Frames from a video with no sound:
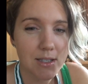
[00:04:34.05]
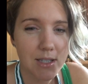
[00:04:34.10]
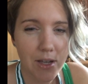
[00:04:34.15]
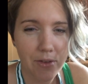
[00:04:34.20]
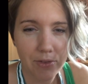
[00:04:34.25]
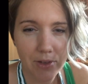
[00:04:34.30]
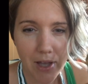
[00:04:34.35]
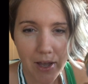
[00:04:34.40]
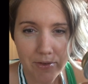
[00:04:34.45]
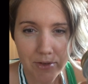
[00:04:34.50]

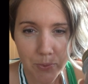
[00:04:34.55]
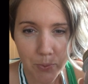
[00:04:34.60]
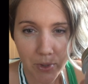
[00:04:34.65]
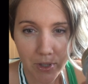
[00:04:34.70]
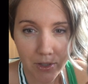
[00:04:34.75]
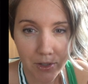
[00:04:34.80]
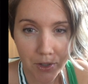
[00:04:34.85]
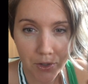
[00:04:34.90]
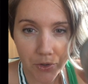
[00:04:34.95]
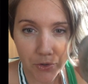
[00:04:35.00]
Definitely have to be
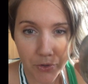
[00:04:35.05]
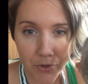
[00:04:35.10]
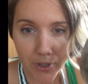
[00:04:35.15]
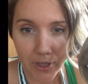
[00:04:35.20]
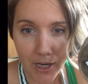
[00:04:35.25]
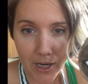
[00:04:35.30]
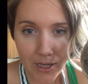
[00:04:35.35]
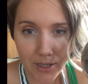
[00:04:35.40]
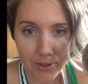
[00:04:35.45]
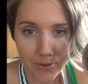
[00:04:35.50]
a little
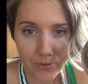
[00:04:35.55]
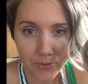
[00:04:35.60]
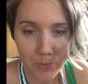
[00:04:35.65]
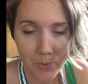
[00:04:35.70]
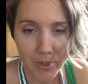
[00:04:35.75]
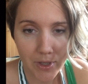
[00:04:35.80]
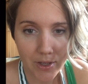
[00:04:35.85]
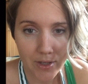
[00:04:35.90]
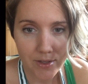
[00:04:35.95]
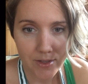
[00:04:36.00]
creative
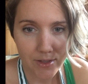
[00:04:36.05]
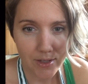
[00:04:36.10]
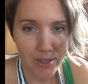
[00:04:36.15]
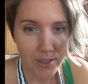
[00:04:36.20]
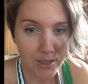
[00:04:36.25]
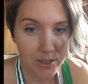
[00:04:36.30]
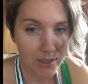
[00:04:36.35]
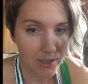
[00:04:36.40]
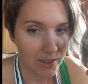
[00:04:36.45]
because it